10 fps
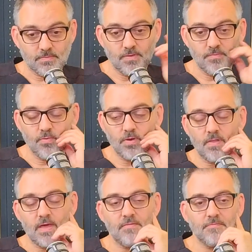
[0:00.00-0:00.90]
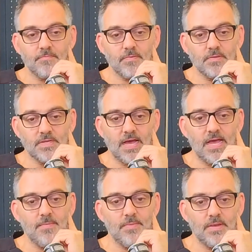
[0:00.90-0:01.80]
You put a lot of
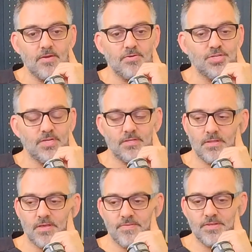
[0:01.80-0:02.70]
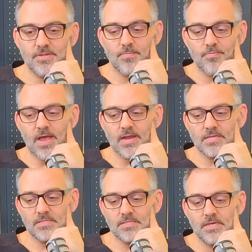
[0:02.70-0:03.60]
time and energy and love into your
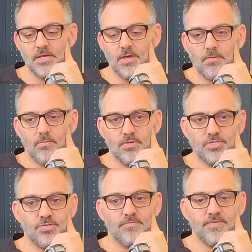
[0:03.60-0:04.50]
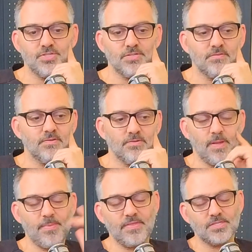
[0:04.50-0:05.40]
practice. What's your vision?
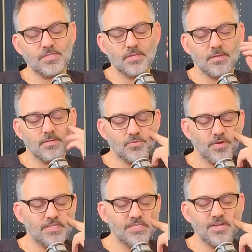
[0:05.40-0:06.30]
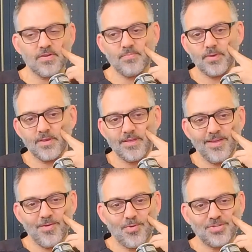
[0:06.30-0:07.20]
Maybe this is a trade secret, but
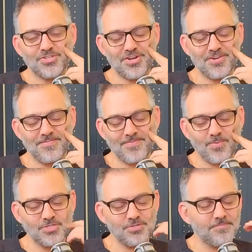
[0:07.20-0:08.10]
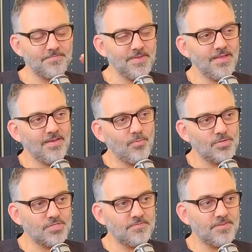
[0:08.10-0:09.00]
what's
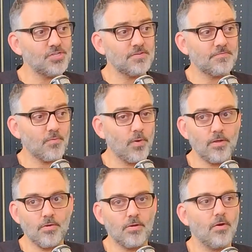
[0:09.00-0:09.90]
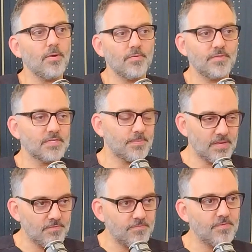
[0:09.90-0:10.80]
the vision for where you're going with this? I
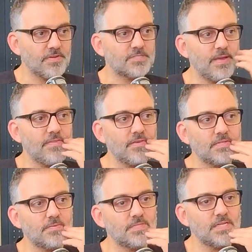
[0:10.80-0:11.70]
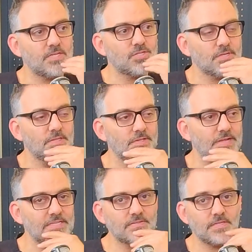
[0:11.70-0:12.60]
mean, you've expanded it substantially in the
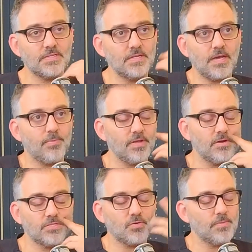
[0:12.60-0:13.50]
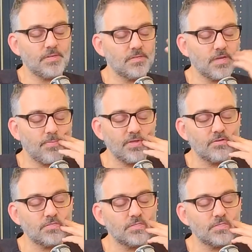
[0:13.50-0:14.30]
last couple of years. Only been a couple of years.